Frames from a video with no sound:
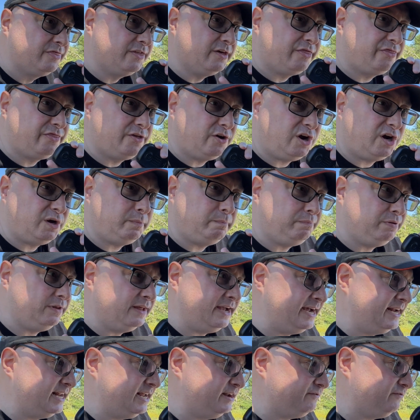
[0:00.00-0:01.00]
the third
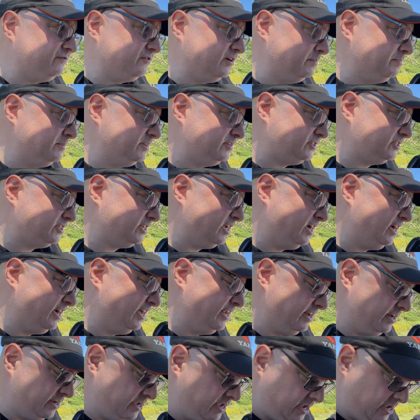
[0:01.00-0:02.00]
planet from the
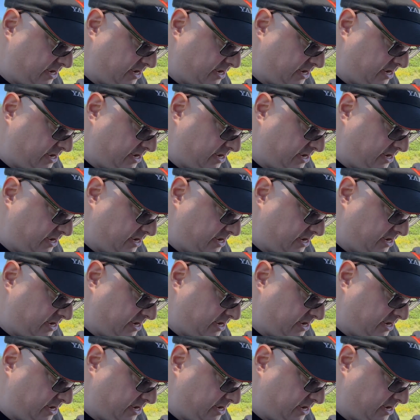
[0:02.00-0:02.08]
sun.